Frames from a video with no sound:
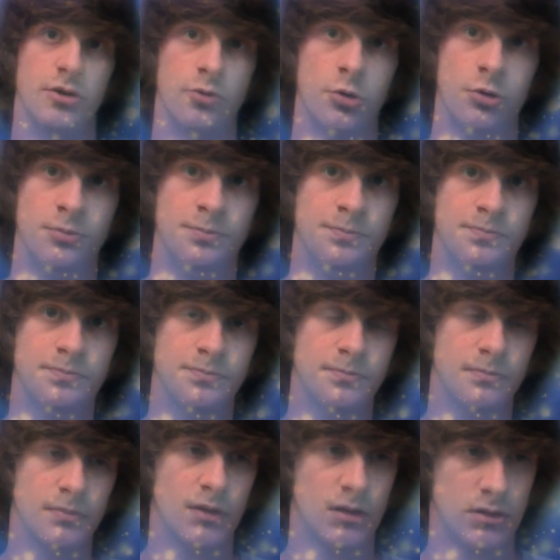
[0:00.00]
our room,
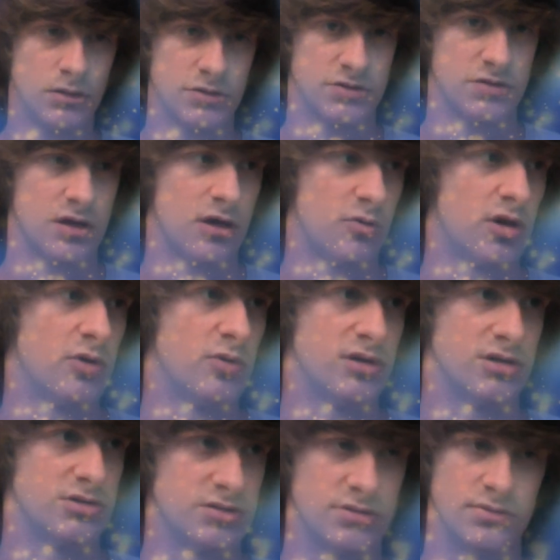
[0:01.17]
so that way we
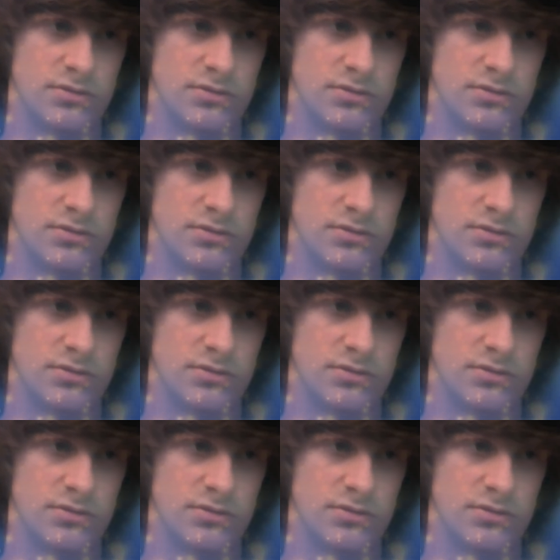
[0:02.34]
can just